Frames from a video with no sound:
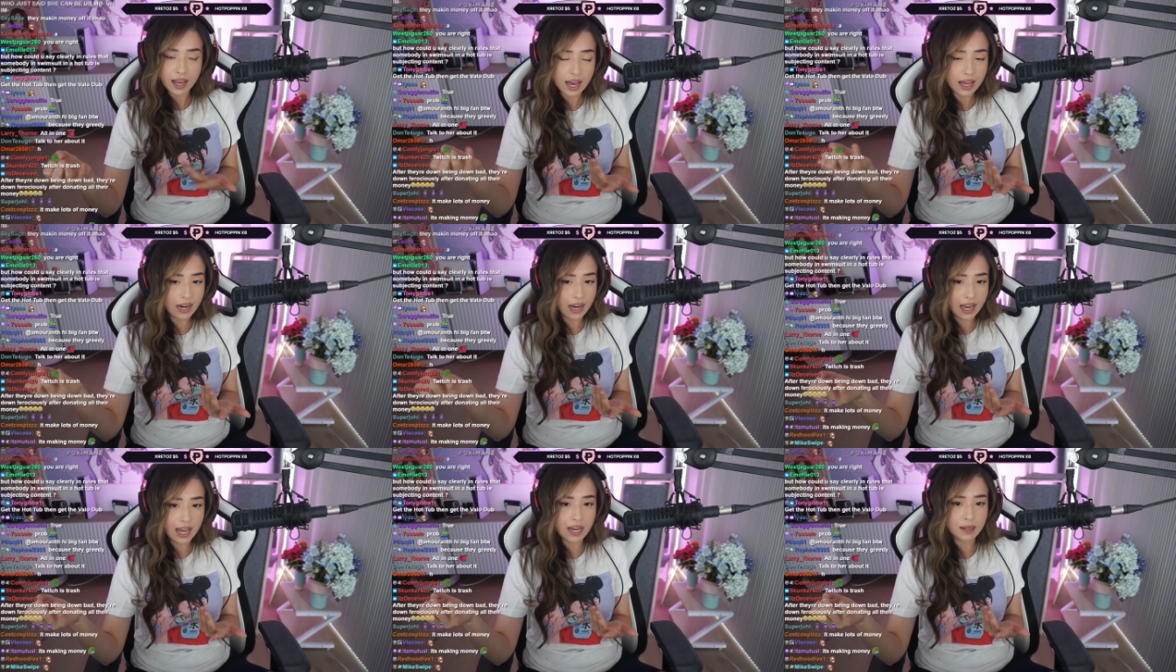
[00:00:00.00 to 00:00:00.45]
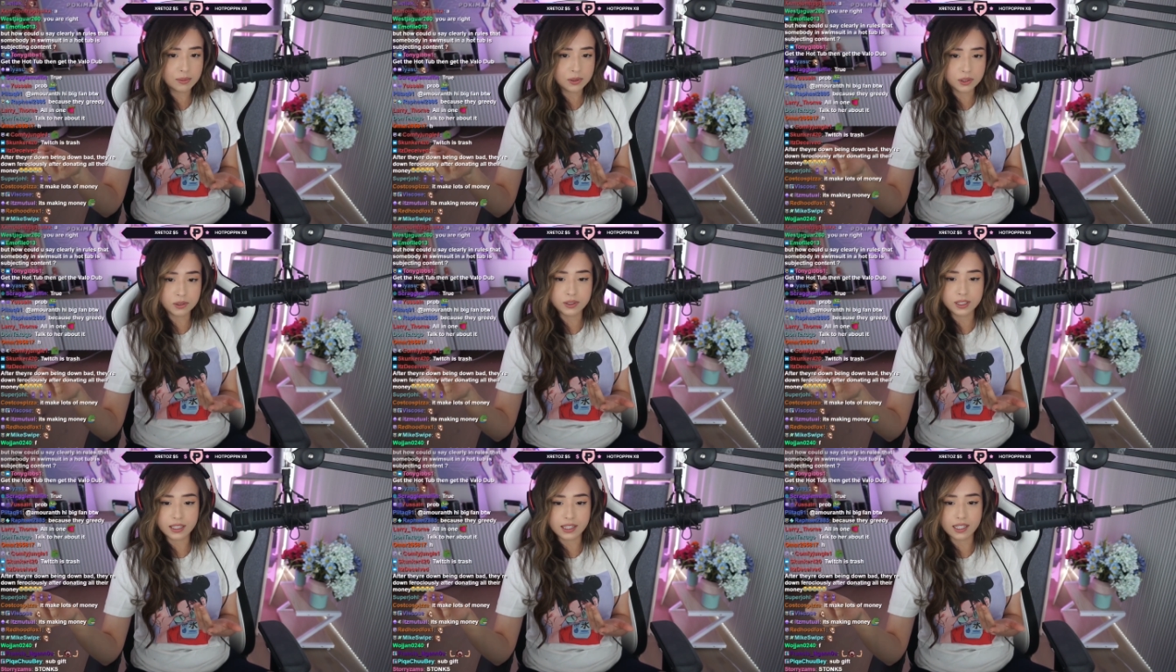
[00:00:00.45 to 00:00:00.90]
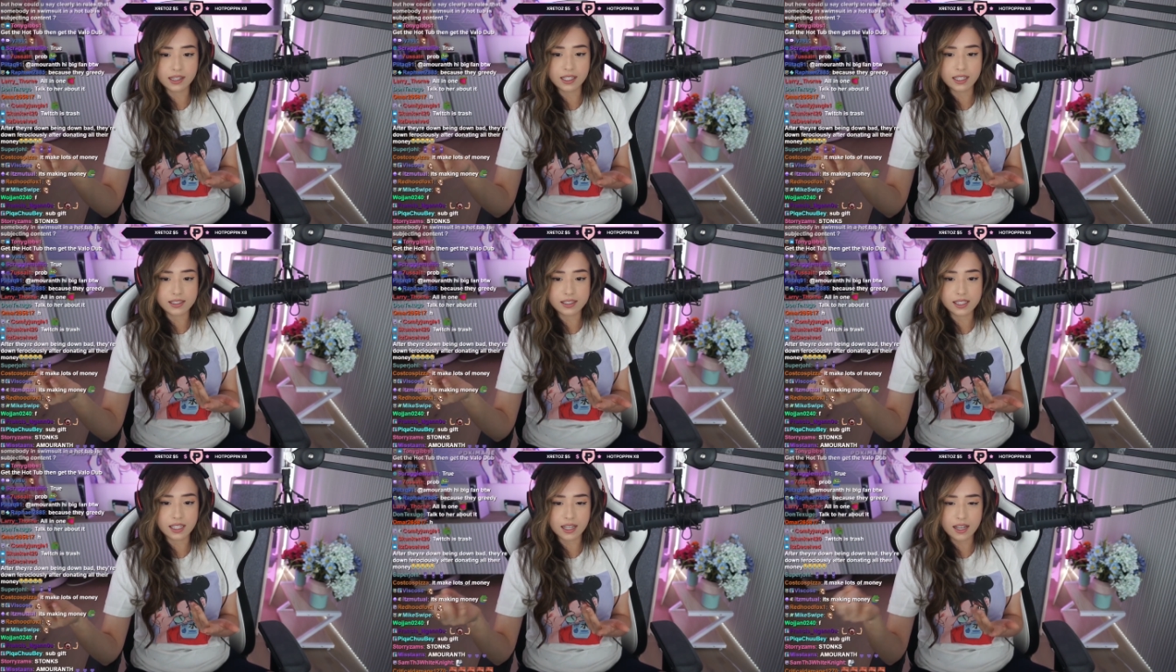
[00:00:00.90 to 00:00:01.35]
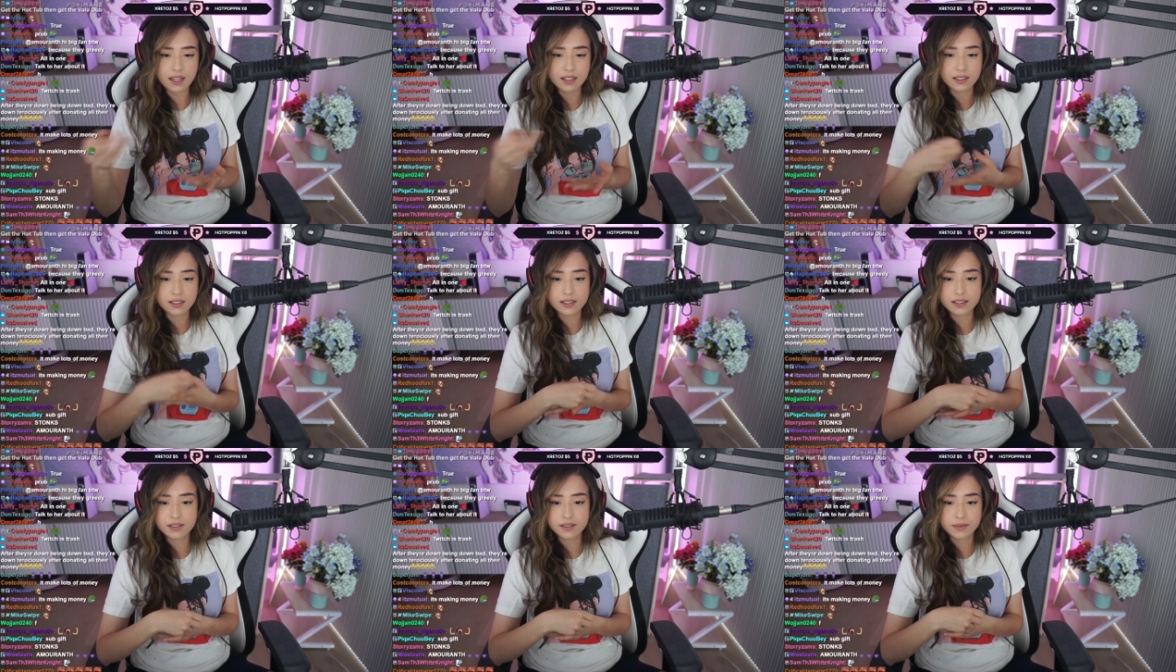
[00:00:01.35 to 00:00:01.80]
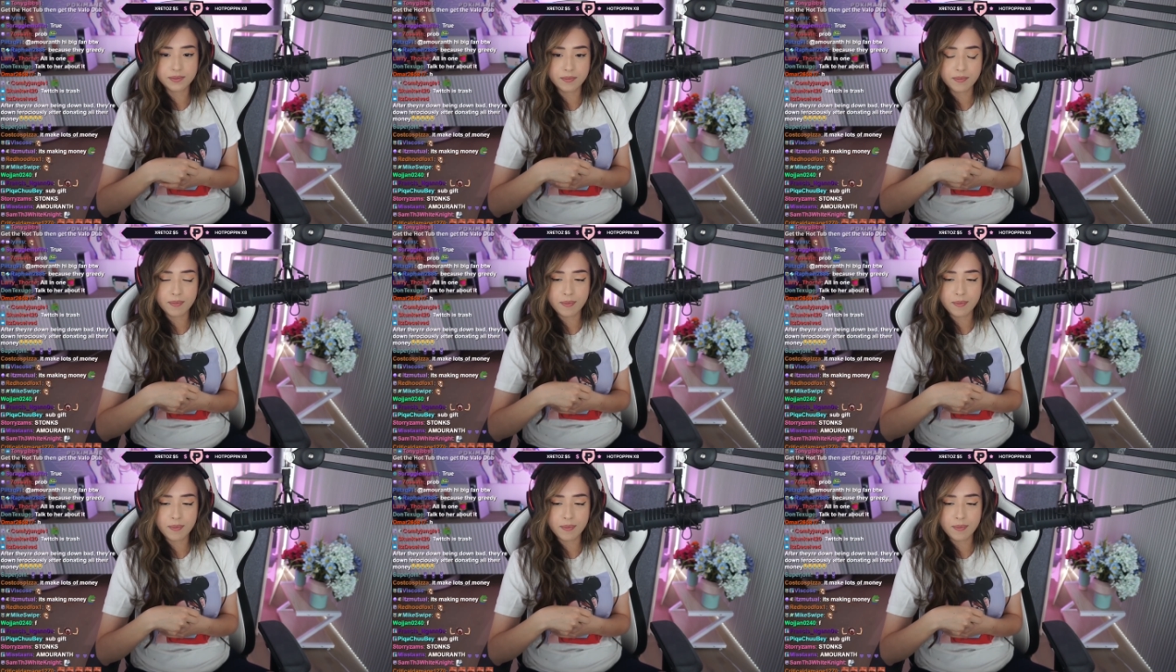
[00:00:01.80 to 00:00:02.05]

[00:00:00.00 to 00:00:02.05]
And I absolutely think that's the case.